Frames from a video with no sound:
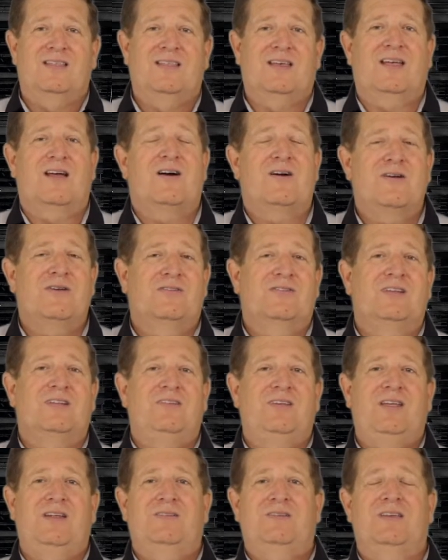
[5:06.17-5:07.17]
The cars
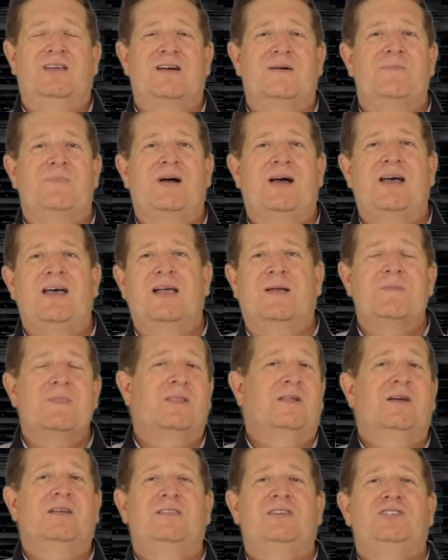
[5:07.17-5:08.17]
continually come back.
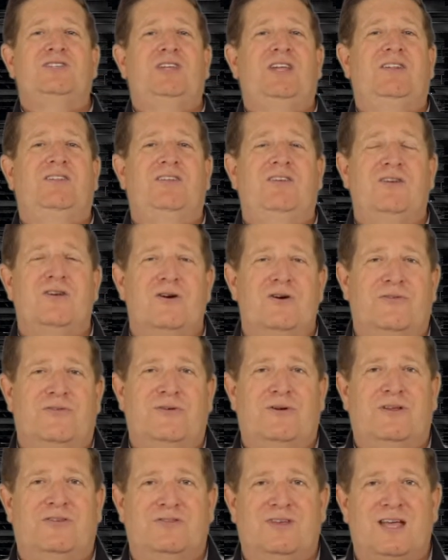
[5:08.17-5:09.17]
Look at the GTO, for
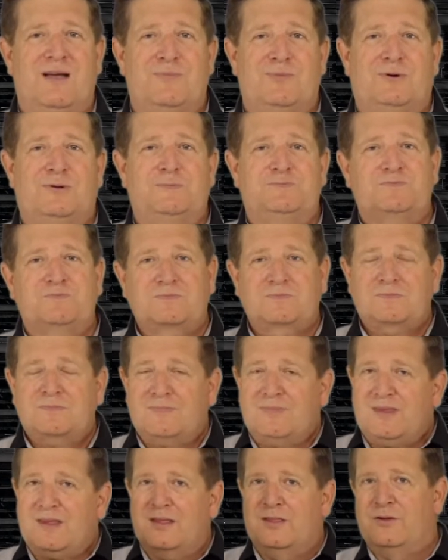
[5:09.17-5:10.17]
example.
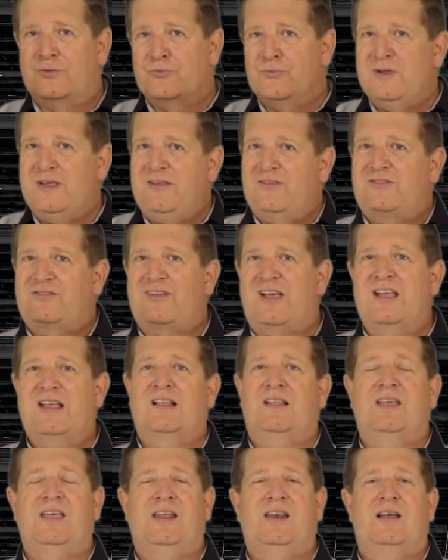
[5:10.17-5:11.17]
The
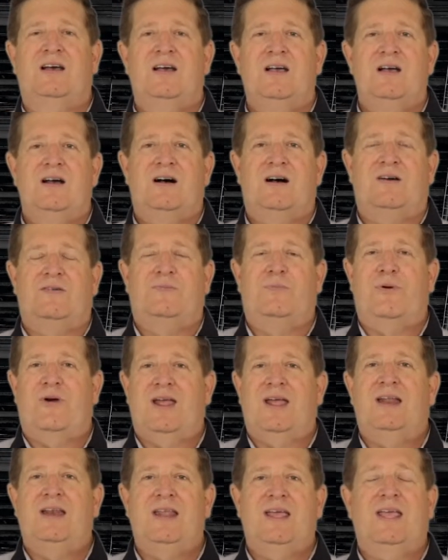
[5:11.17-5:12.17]
recycling of
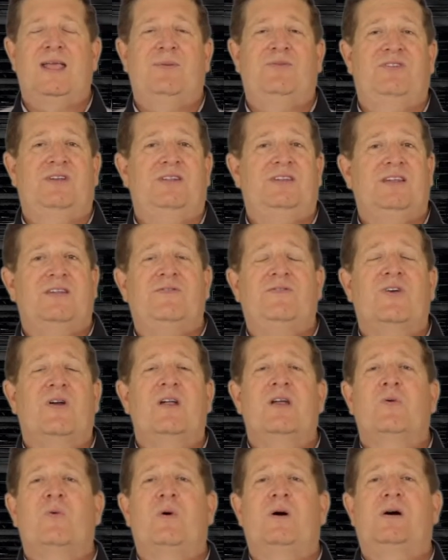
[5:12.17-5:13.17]
brand names that did
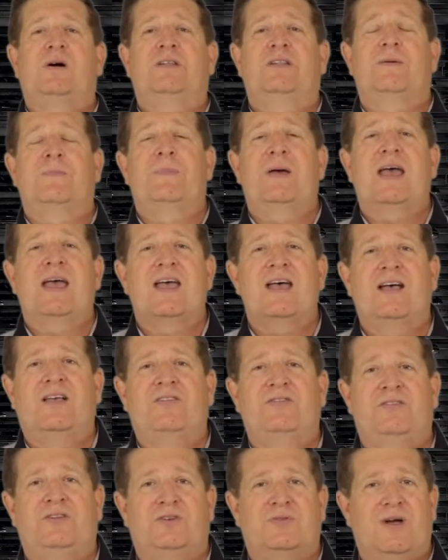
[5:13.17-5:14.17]
very well in the
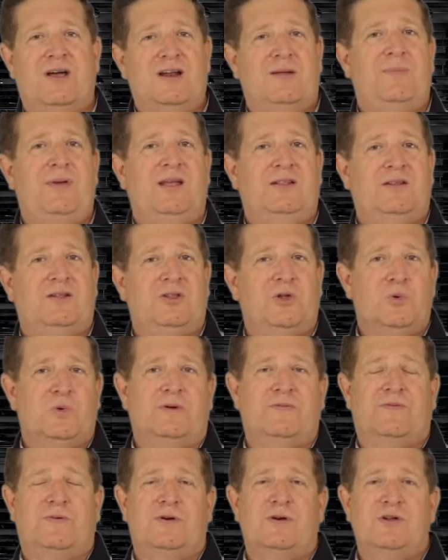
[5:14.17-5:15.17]
past to try to make the newer
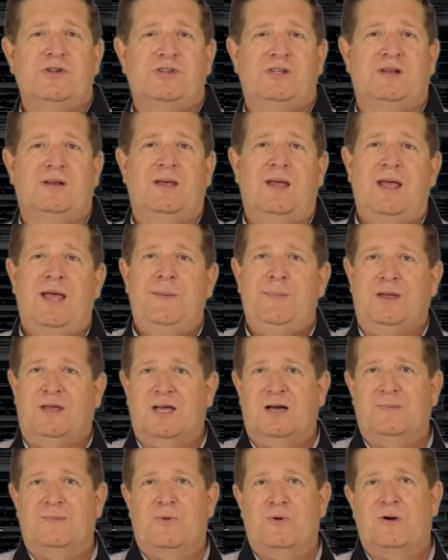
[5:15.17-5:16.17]
version
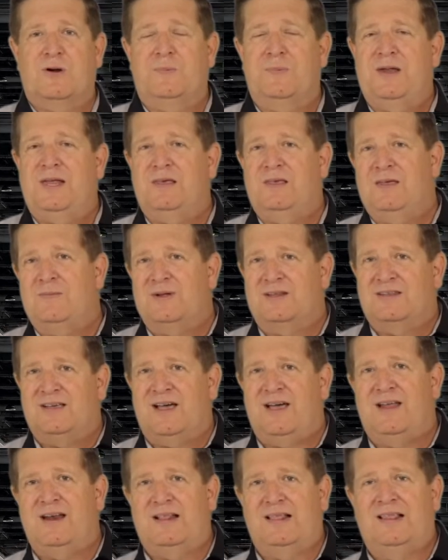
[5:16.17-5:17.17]
become more appealing but
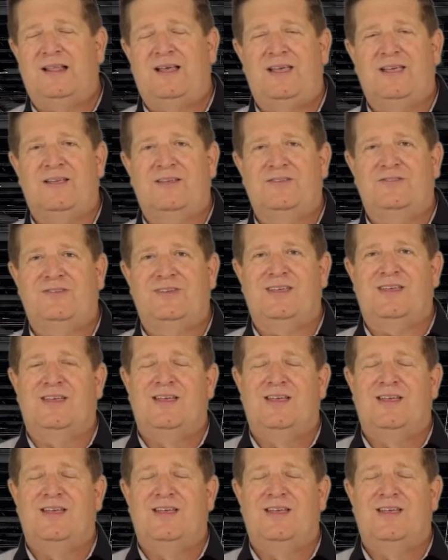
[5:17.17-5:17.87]
tie to the legacy.